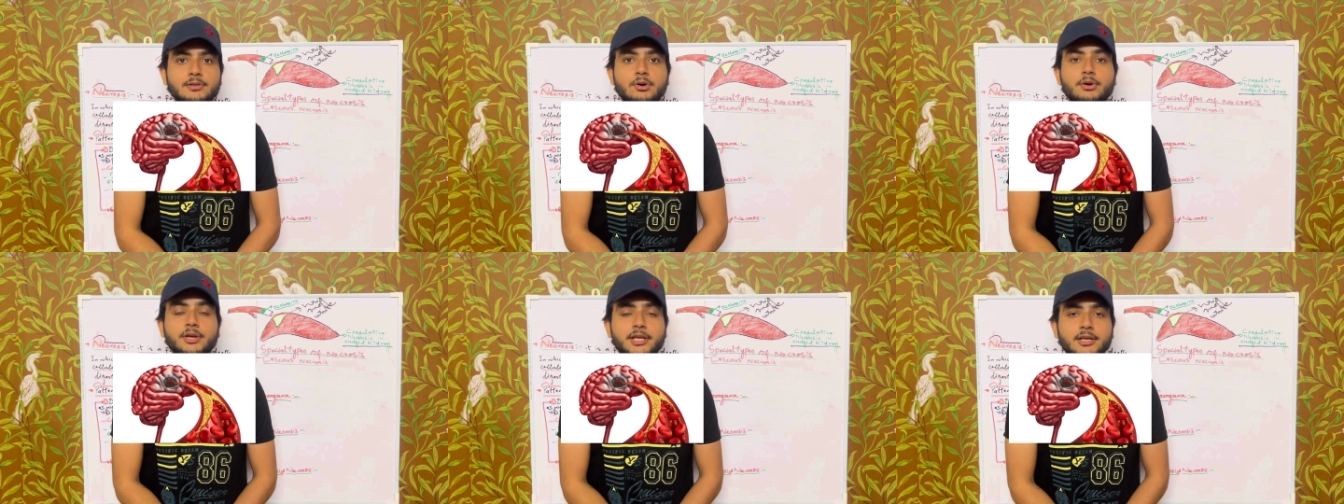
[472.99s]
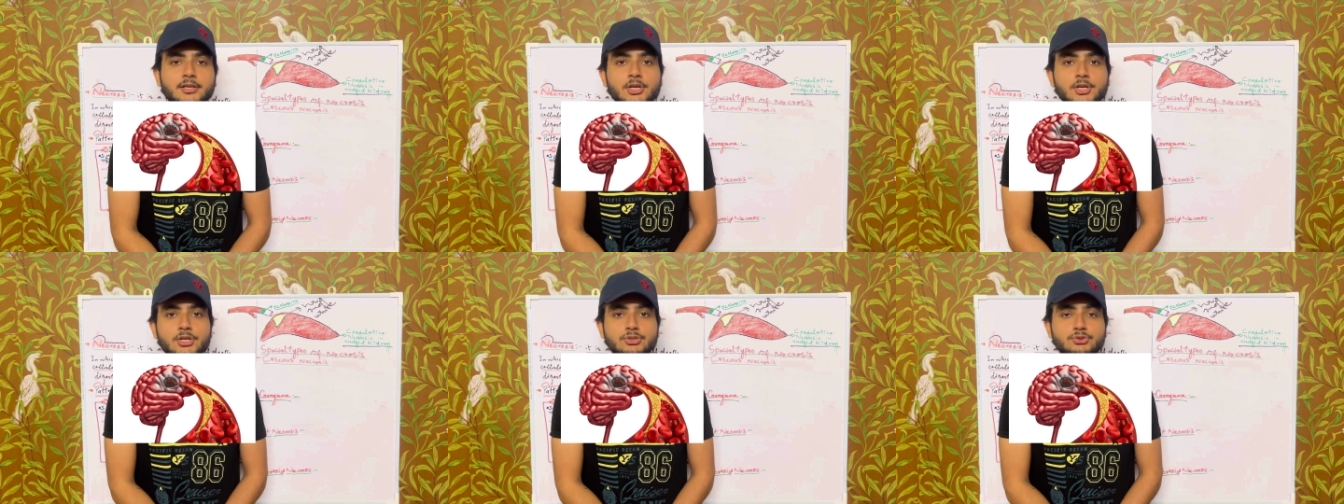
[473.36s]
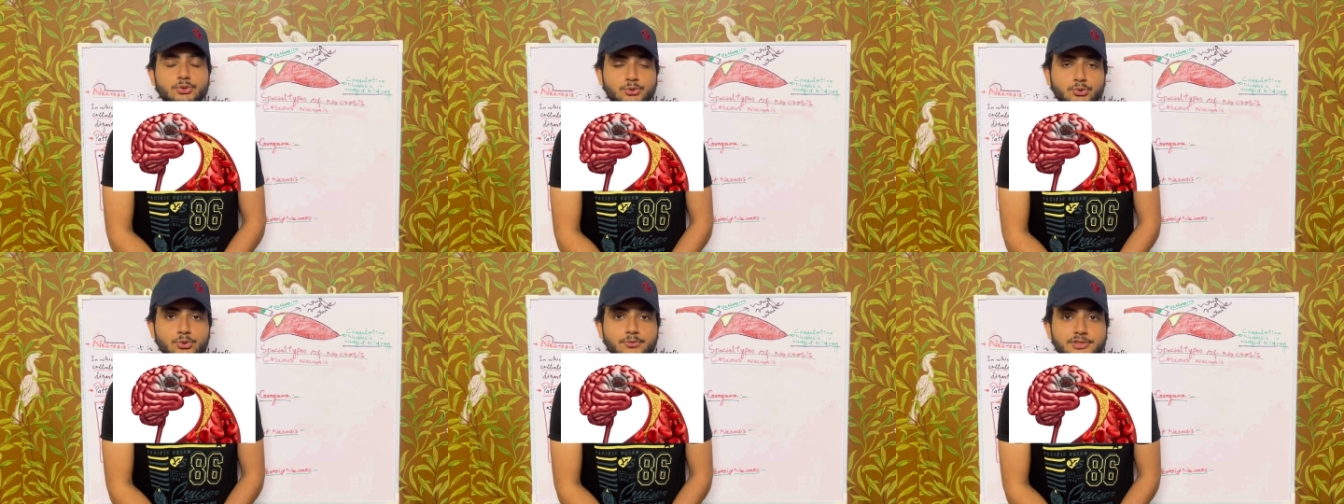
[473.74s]
Okay, so
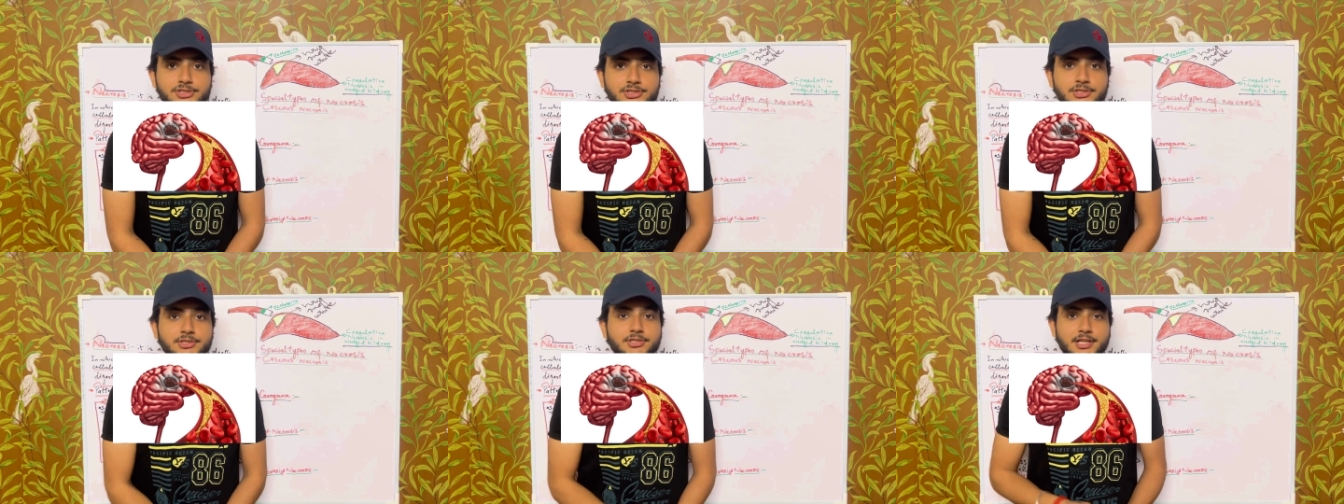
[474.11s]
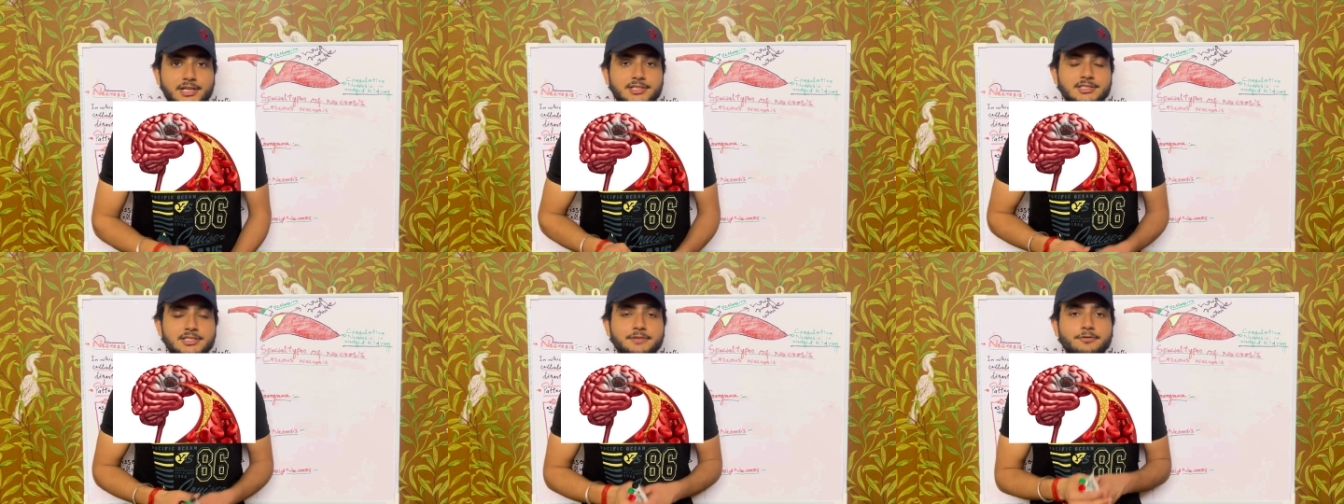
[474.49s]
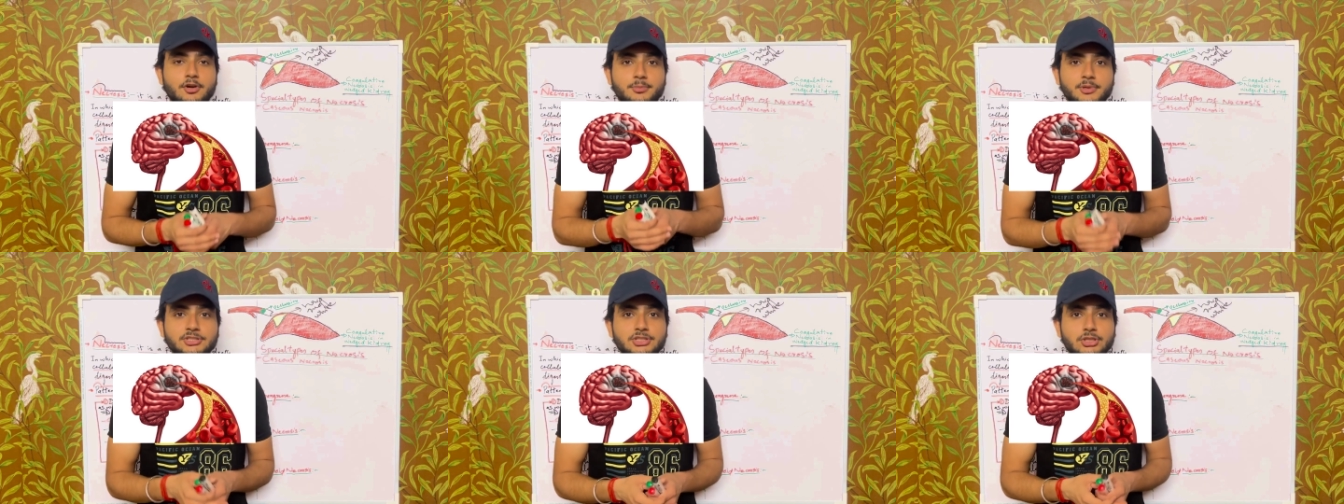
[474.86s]
due to which there is the
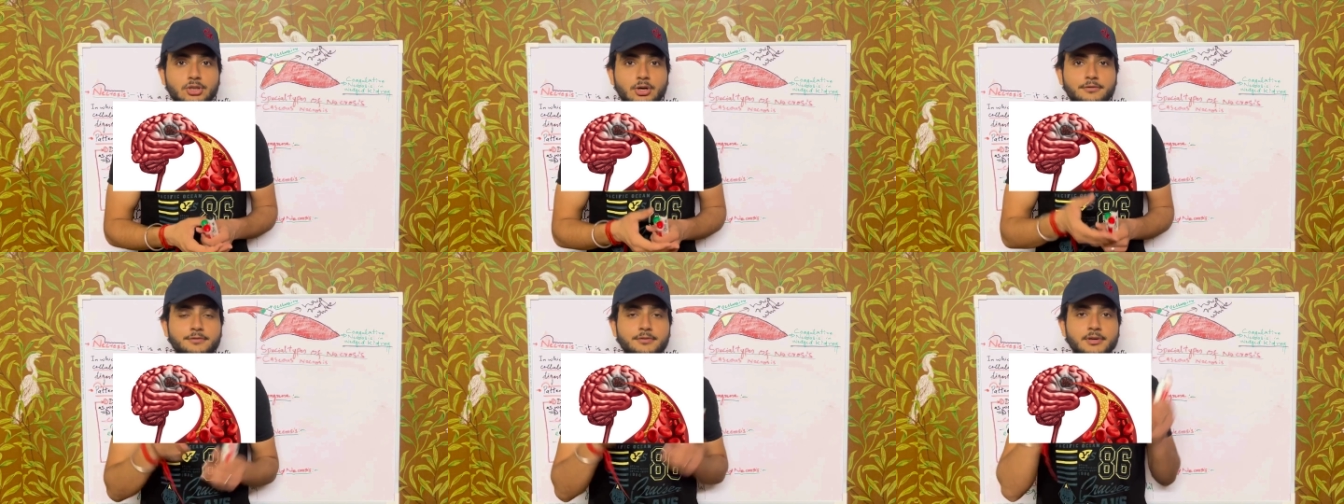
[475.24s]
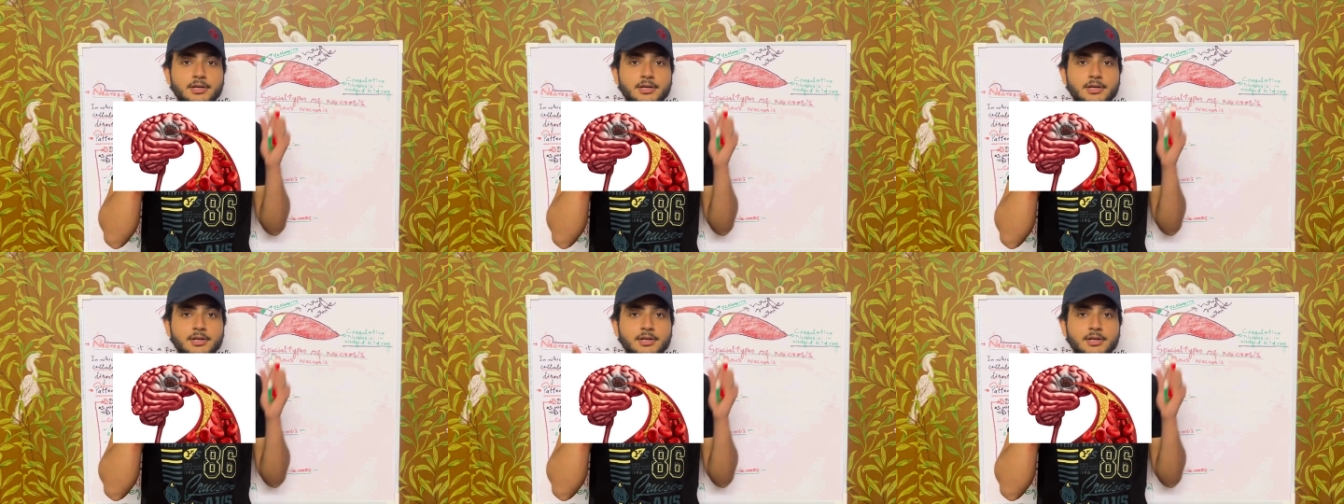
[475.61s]
formation of